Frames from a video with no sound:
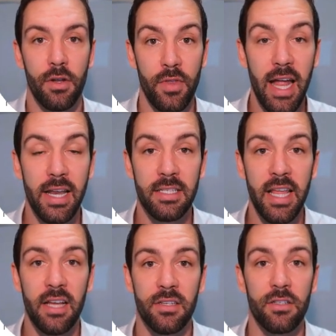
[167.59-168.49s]
That is
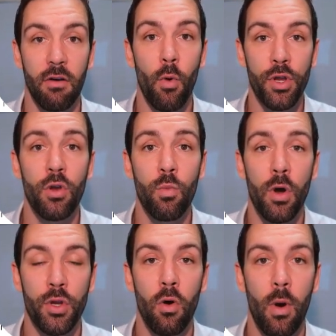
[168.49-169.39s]
the essence of what you
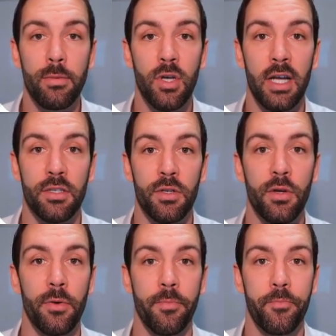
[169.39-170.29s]
want your website to
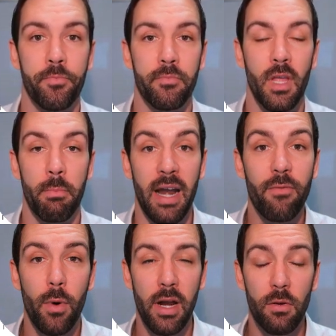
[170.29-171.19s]
do. But
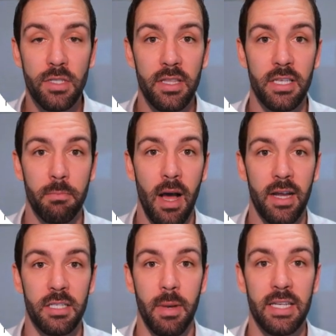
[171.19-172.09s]
everyone else in this
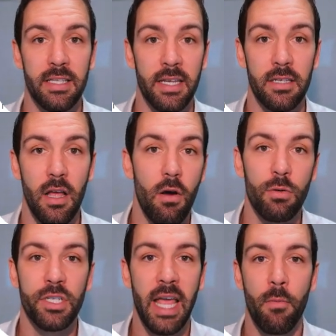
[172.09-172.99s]
market space thinks,
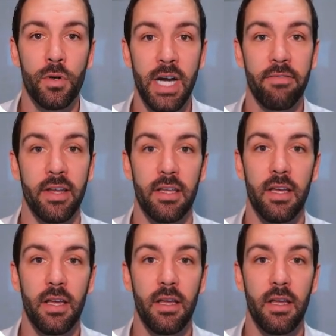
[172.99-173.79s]
oh, just get more traffic.